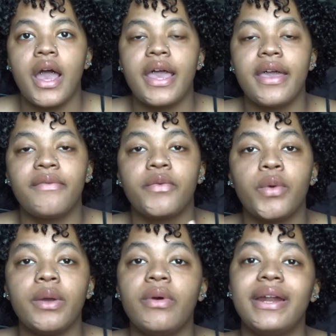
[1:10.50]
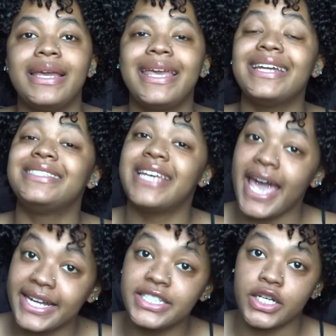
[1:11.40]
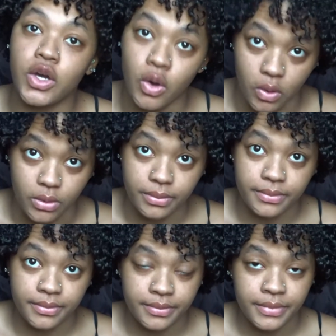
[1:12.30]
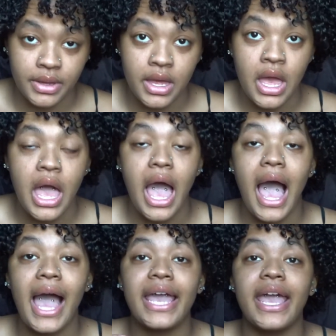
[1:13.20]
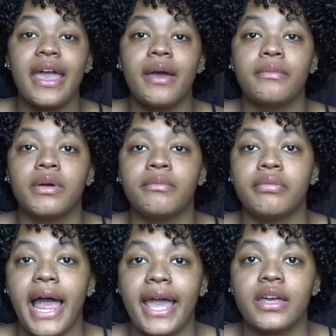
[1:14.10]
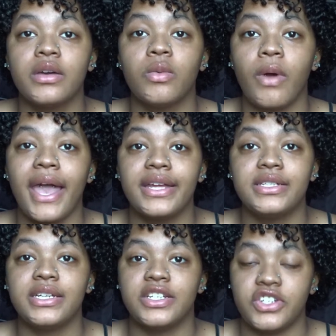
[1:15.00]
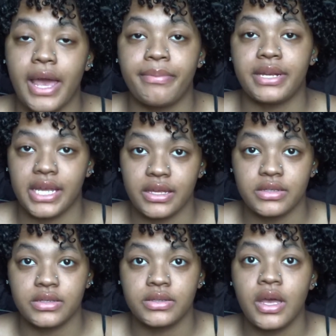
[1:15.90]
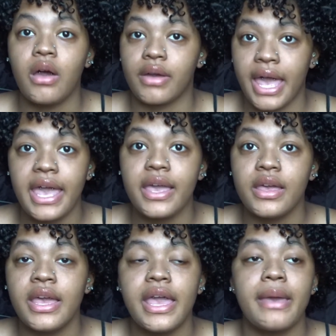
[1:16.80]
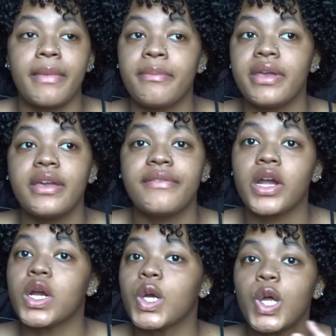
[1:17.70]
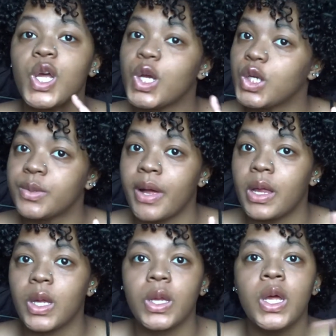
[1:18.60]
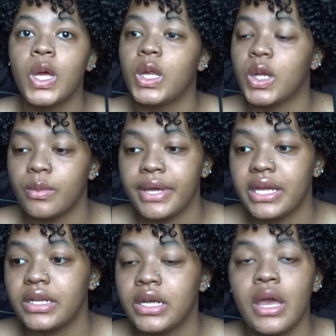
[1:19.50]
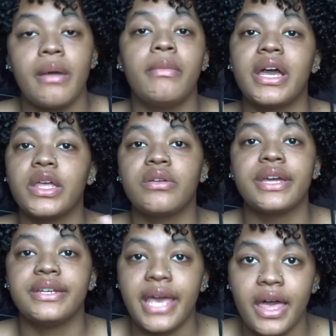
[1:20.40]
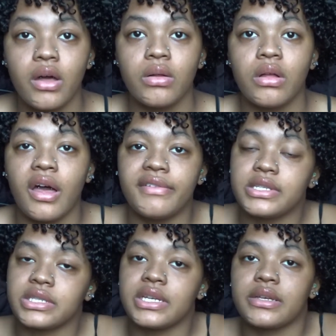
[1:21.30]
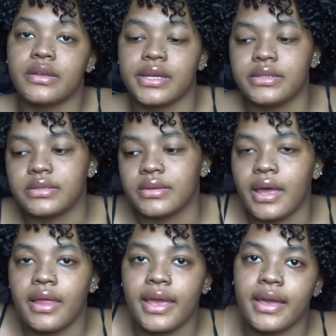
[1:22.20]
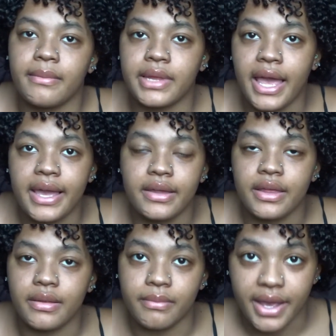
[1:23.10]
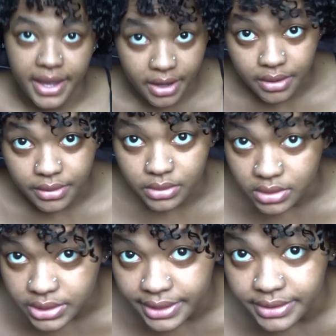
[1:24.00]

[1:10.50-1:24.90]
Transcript: If we want to get technical, I am black, white, and Japanese, okay? It might be a very small little bit, but you could tell, obviously, because like I'm light and my hair looks like